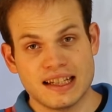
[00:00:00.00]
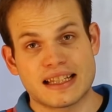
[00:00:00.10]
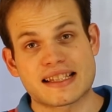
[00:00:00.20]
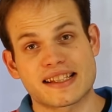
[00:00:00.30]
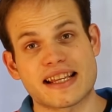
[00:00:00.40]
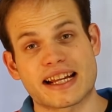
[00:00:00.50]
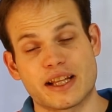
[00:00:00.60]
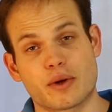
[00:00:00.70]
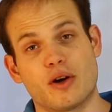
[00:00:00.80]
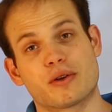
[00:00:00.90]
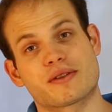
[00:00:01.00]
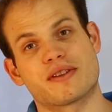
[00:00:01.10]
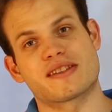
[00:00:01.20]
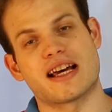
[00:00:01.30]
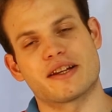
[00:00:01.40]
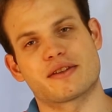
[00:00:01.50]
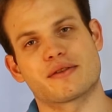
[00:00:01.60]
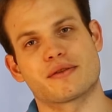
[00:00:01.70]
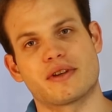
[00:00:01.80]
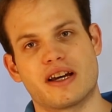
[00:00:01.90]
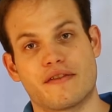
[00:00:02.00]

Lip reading: that's exactly what I also decided to